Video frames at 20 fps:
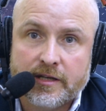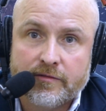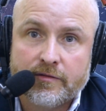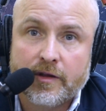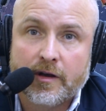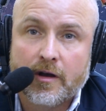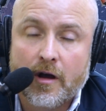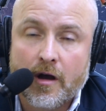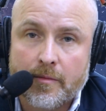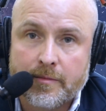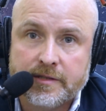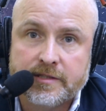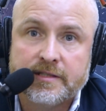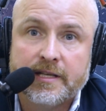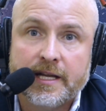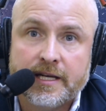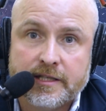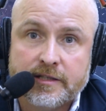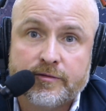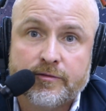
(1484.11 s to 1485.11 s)
of the commons
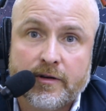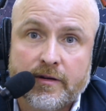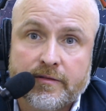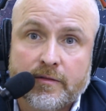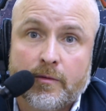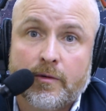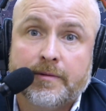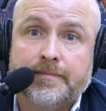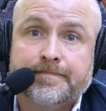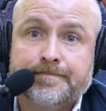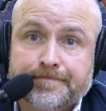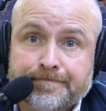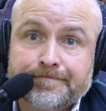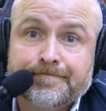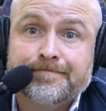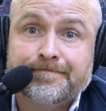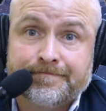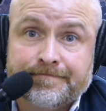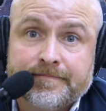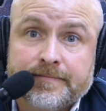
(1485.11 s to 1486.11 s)
that is for everyone.
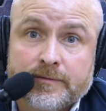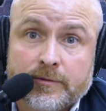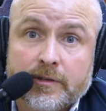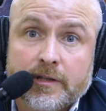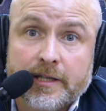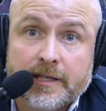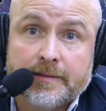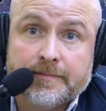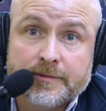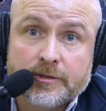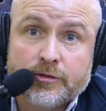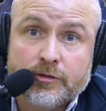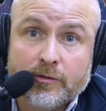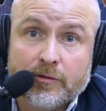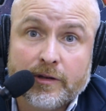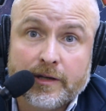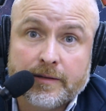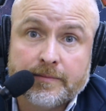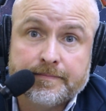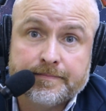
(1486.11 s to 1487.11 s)
Really,
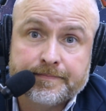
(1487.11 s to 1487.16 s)
truly.